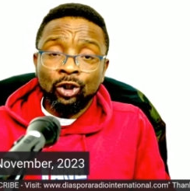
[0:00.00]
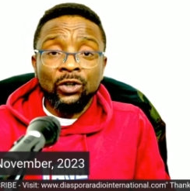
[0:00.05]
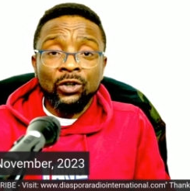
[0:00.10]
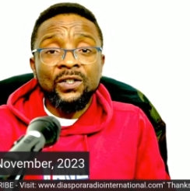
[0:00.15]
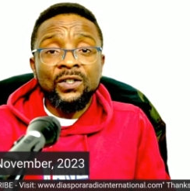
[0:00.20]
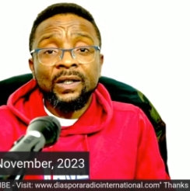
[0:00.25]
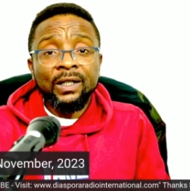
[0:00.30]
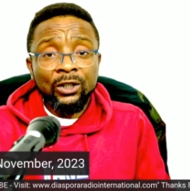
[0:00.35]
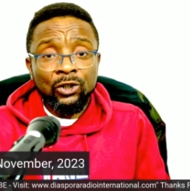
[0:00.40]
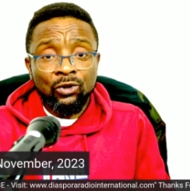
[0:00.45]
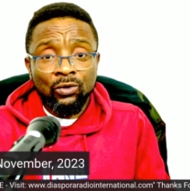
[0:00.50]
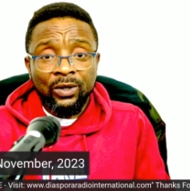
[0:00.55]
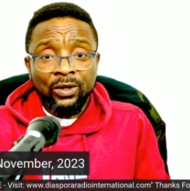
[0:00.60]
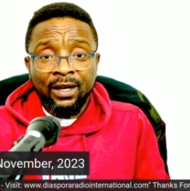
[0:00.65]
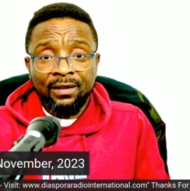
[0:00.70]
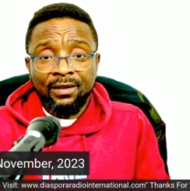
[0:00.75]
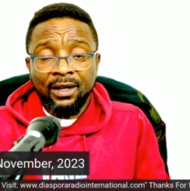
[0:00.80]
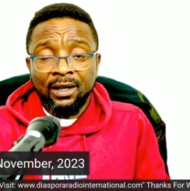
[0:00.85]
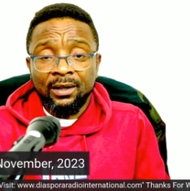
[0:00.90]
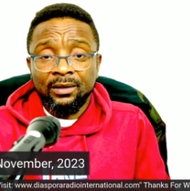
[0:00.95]
see it
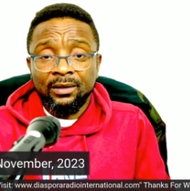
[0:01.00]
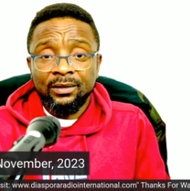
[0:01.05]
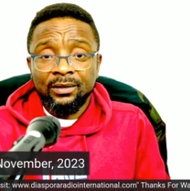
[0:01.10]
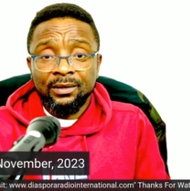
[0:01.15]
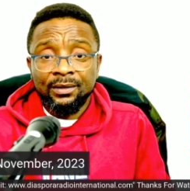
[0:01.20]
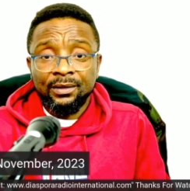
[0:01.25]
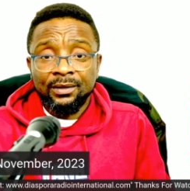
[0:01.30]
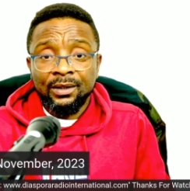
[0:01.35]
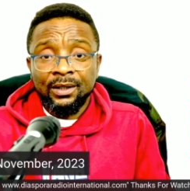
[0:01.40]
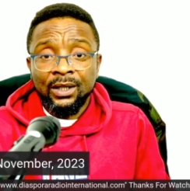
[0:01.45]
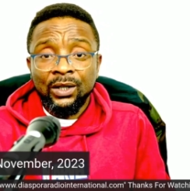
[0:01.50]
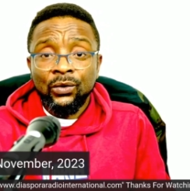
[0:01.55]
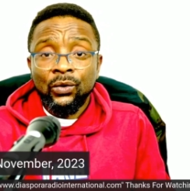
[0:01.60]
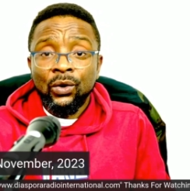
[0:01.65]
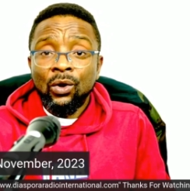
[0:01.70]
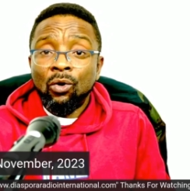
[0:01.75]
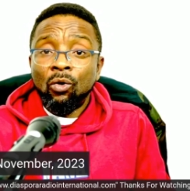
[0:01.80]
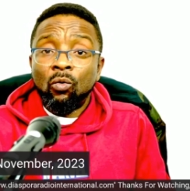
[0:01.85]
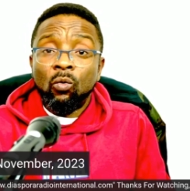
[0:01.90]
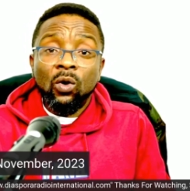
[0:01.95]
together.
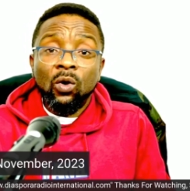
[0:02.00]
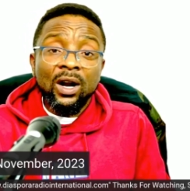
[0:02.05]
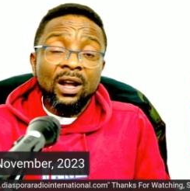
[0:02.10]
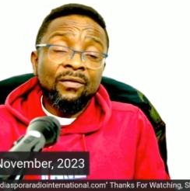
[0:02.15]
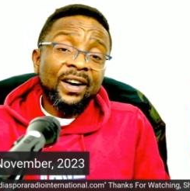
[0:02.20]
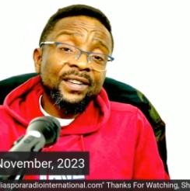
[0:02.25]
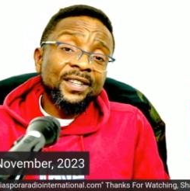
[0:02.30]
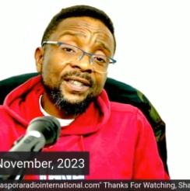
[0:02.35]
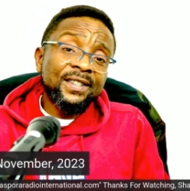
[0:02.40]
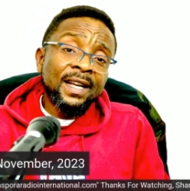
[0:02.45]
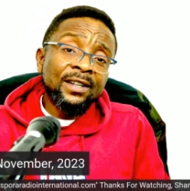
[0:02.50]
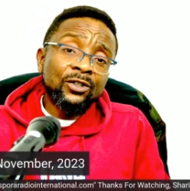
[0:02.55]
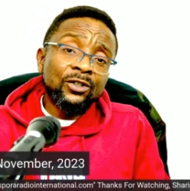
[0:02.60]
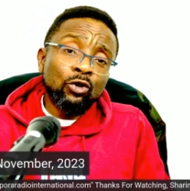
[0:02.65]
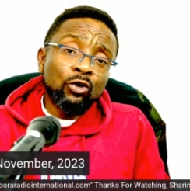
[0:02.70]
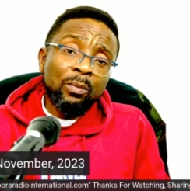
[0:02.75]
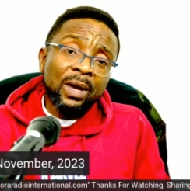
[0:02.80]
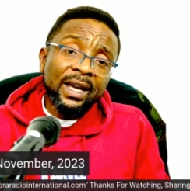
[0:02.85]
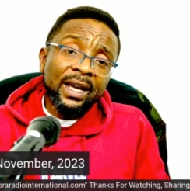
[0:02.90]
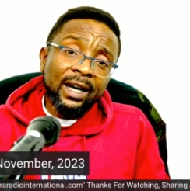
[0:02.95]
Whatever sense you
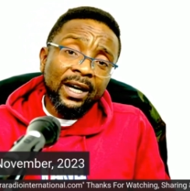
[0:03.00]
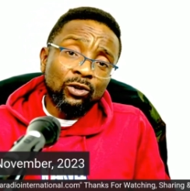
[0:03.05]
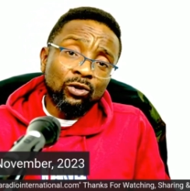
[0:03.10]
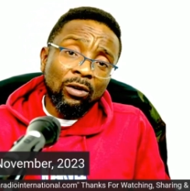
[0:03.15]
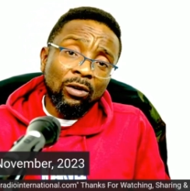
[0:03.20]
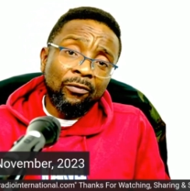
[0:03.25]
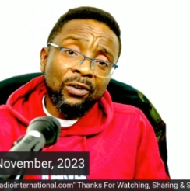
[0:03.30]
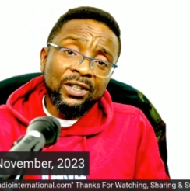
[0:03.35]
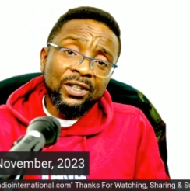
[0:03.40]
make out of it,